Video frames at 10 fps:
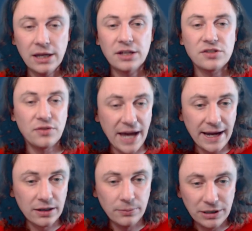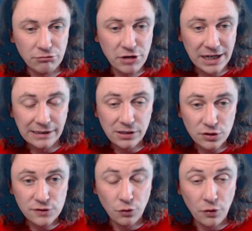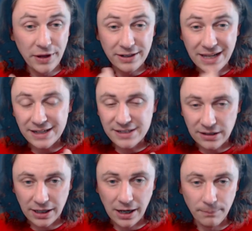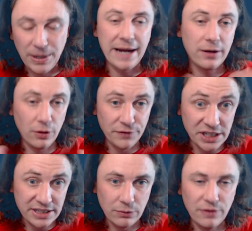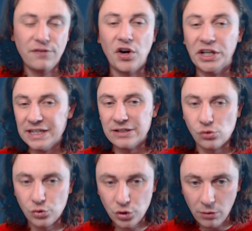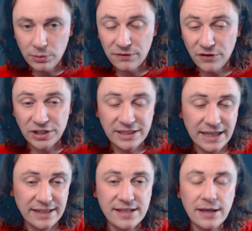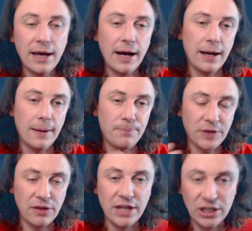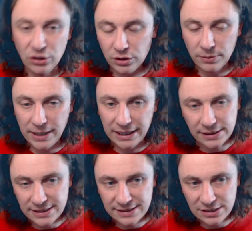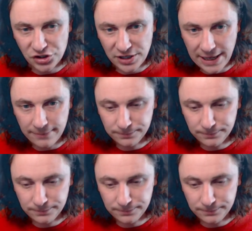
So that can be really useful, and then that's going to come back obviously with findings or not with findings, and then you can make a decision there.